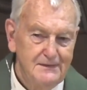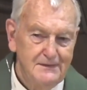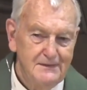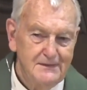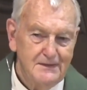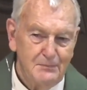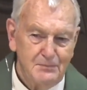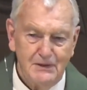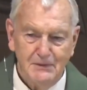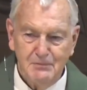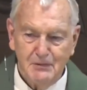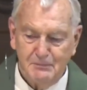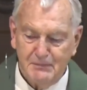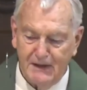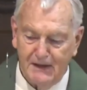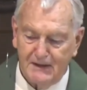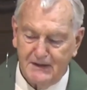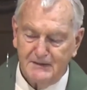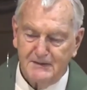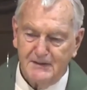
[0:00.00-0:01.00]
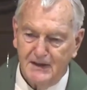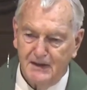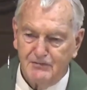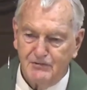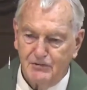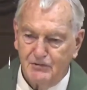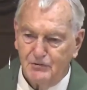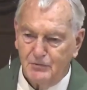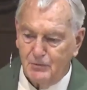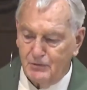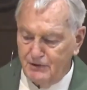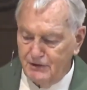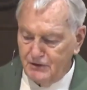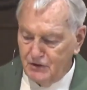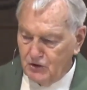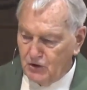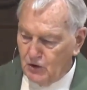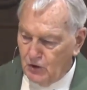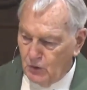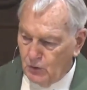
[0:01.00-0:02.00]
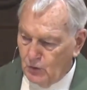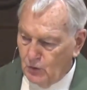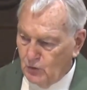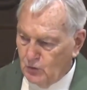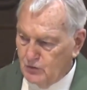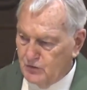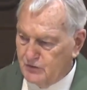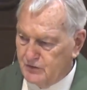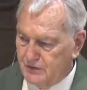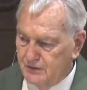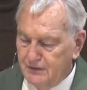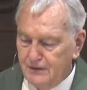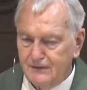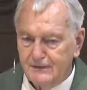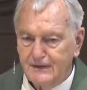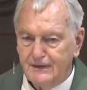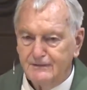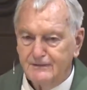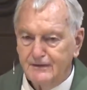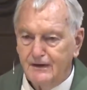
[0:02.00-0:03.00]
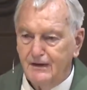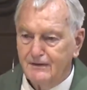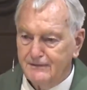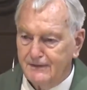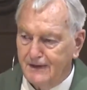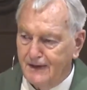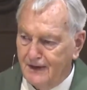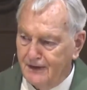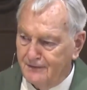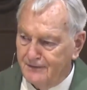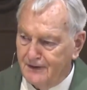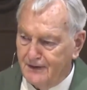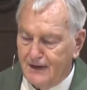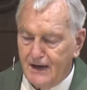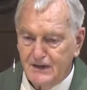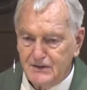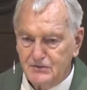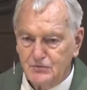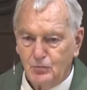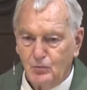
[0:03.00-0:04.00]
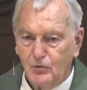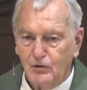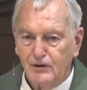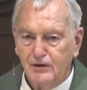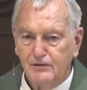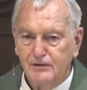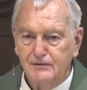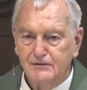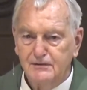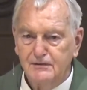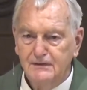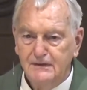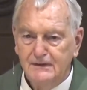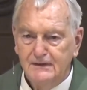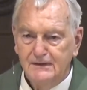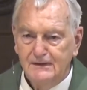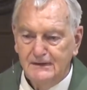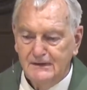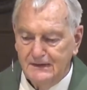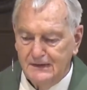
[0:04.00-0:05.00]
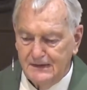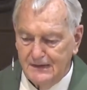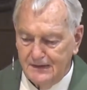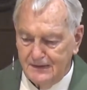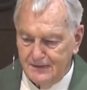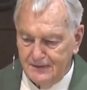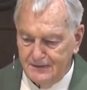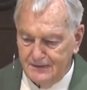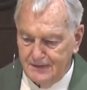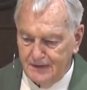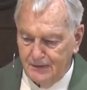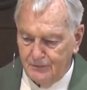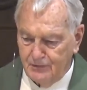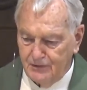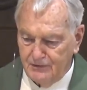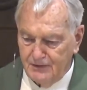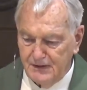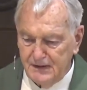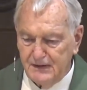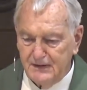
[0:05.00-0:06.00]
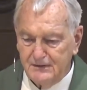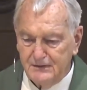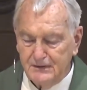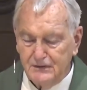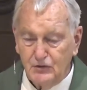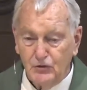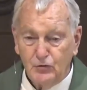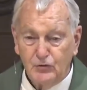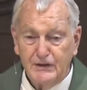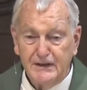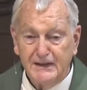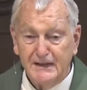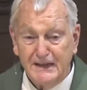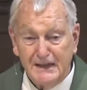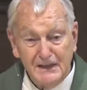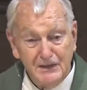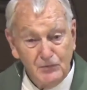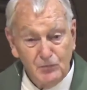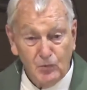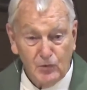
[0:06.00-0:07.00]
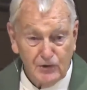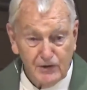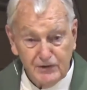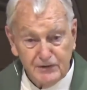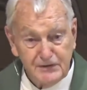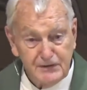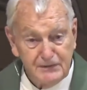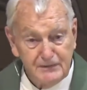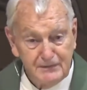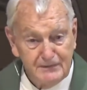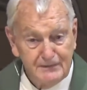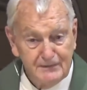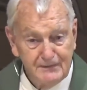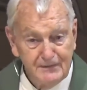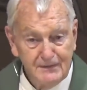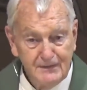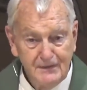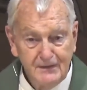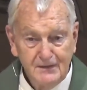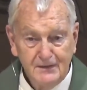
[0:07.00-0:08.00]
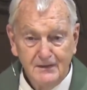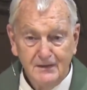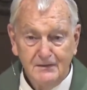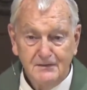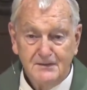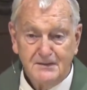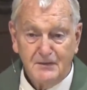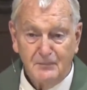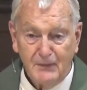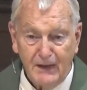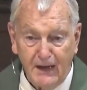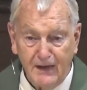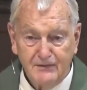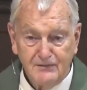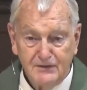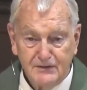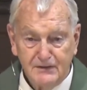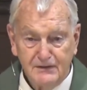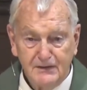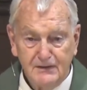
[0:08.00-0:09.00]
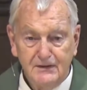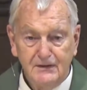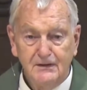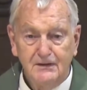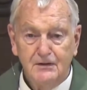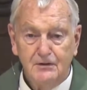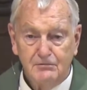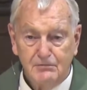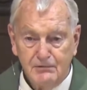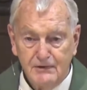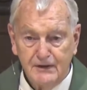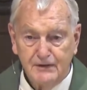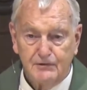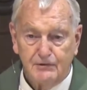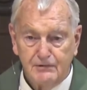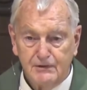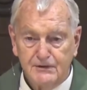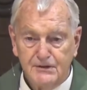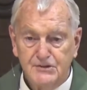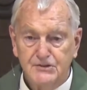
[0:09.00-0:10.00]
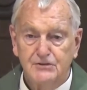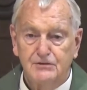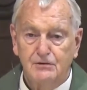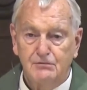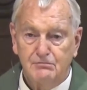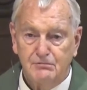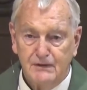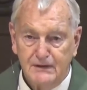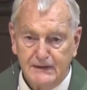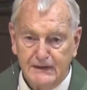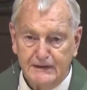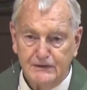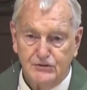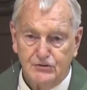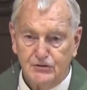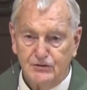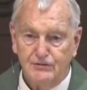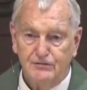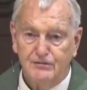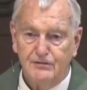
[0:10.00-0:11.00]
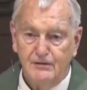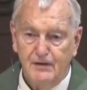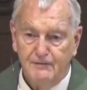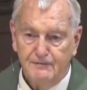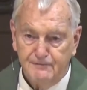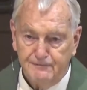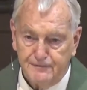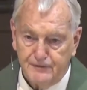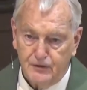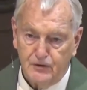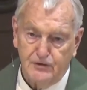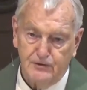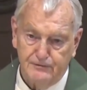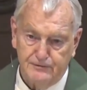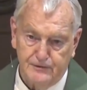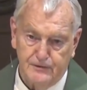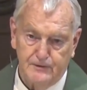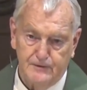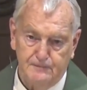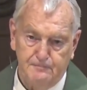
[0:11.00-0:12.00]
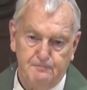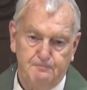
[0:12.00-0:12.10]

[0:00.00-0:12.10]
The people back in Nazareth were enclosed. They thought they had the last word. They were looking inward, demanding rigorous religious fervor.